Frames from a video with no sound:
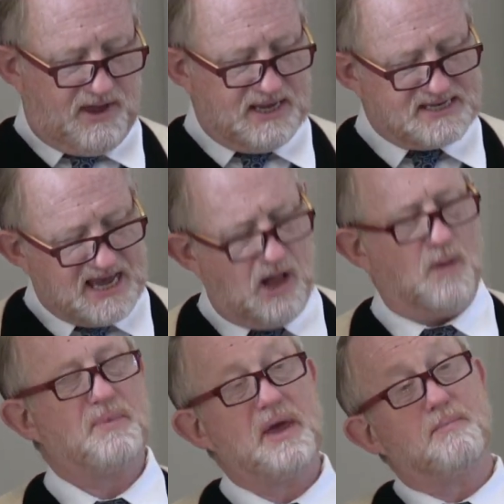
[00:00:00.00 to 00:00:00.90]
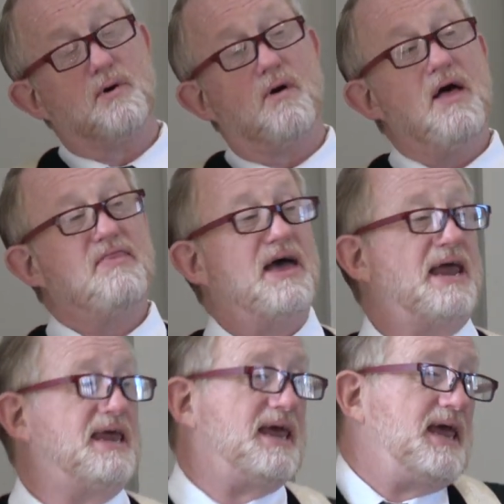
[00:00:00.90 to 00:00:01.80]
and tell people
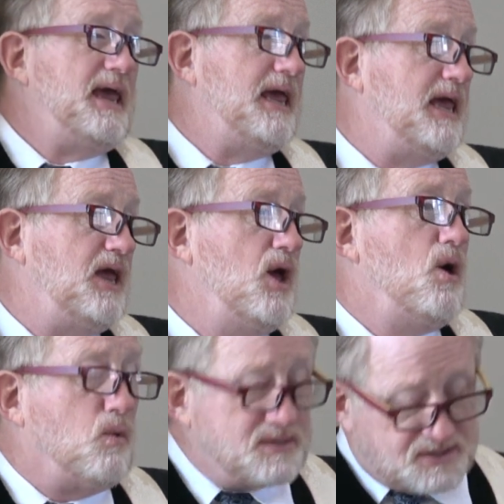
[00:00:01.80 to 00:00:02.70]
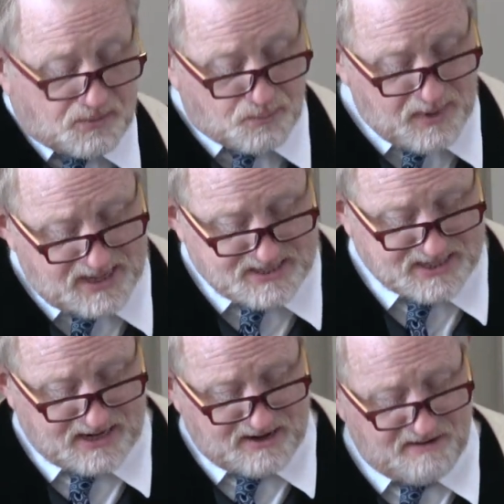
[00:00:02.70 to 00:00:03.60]
that he was the
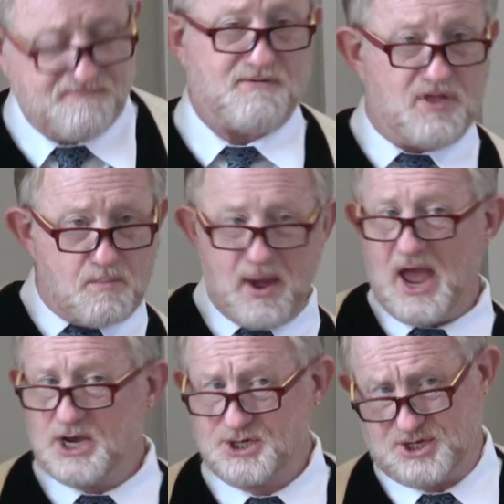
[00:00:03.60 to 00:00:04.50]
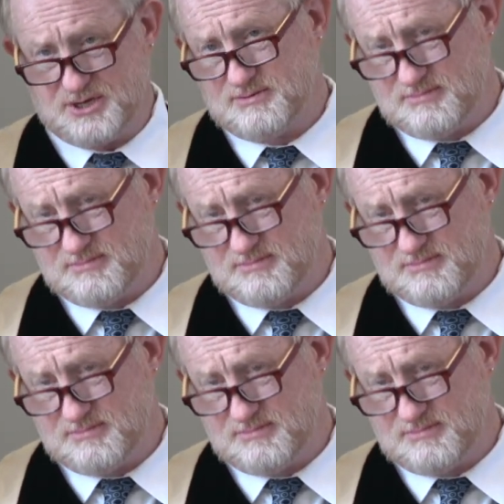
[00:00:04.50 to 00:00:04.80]
reason for their passion.